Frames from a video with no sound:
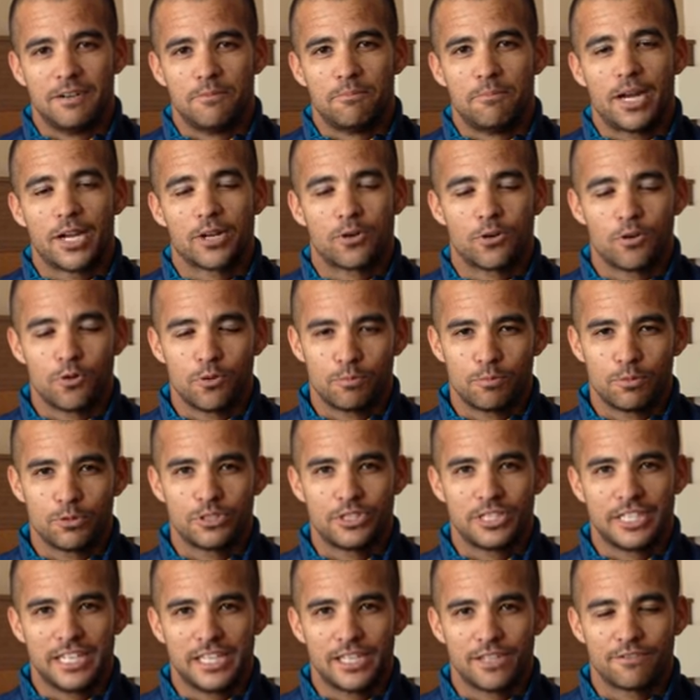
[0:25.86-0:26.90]
Mike Horn put
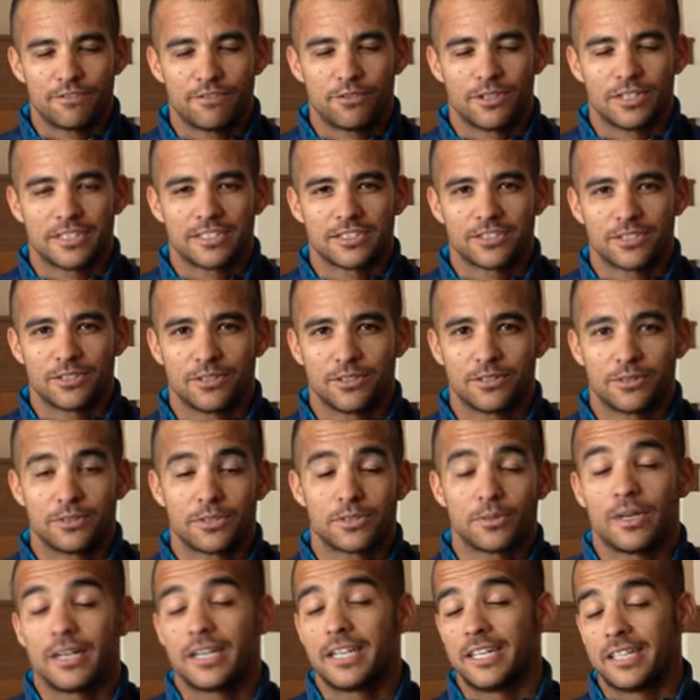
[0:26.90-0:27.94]
together for us. So it was
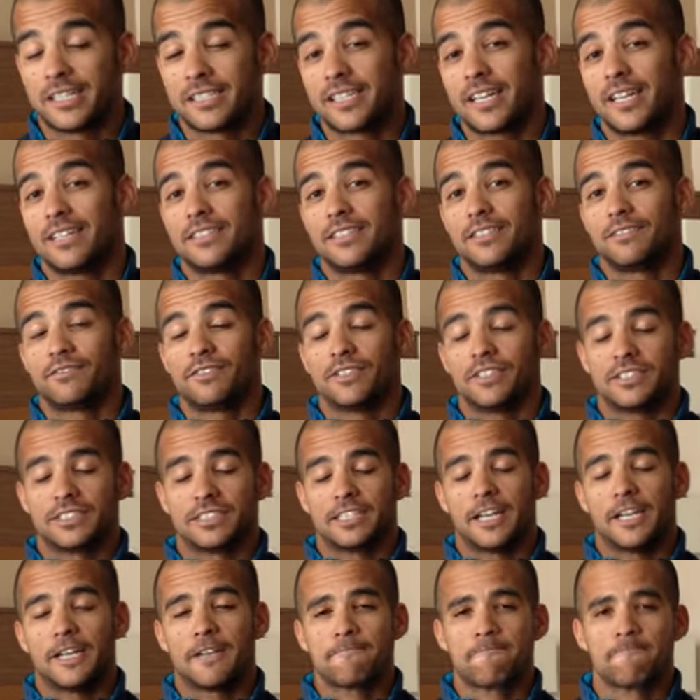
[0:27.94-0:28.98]
quite an exciting first
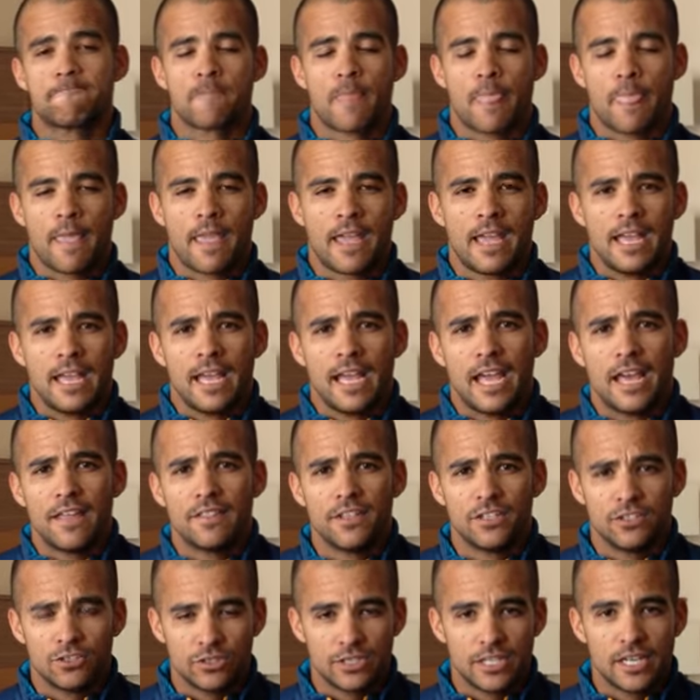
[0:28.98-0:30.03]
day. And
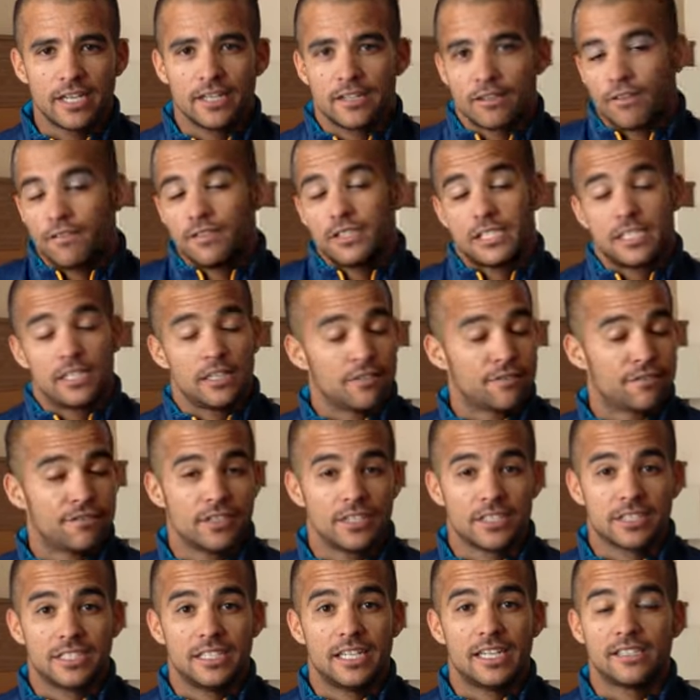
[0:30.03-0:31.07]
then today, obviously the
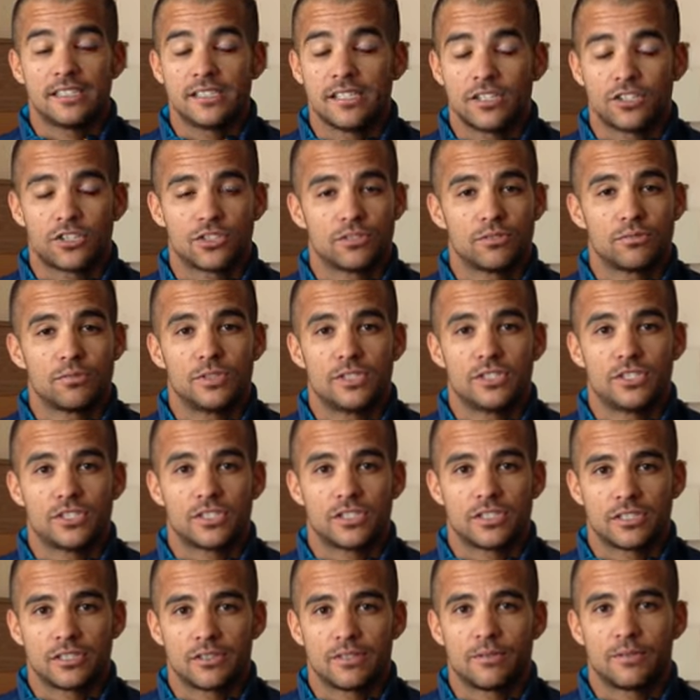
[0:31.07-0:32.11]
first net session,
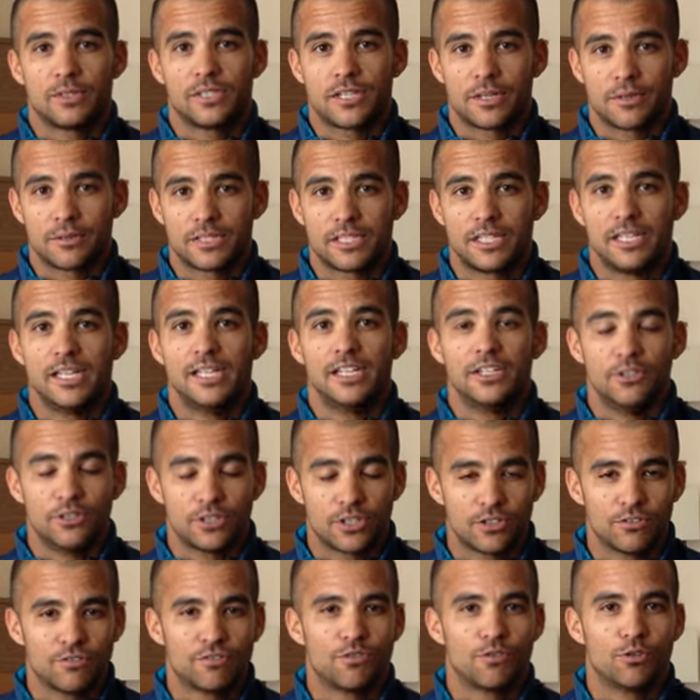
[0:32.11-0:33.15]
which I was really
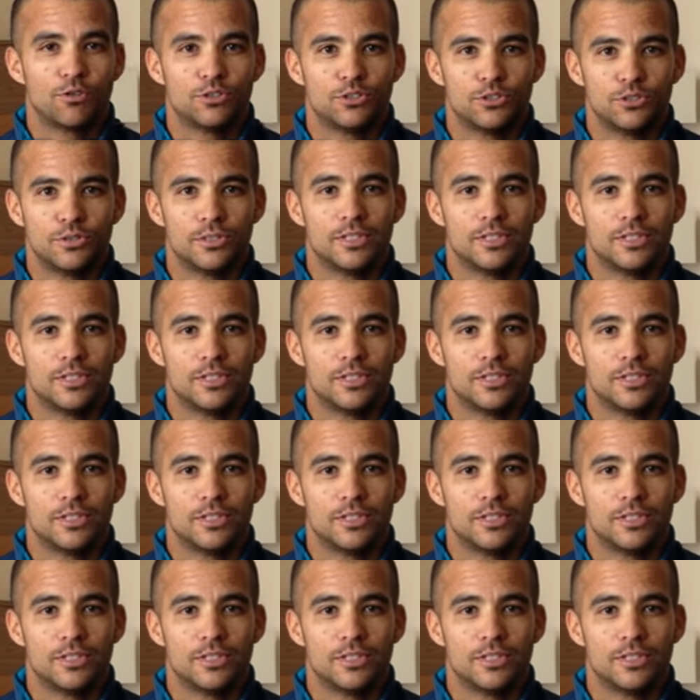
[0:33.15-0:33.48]
looking forward to.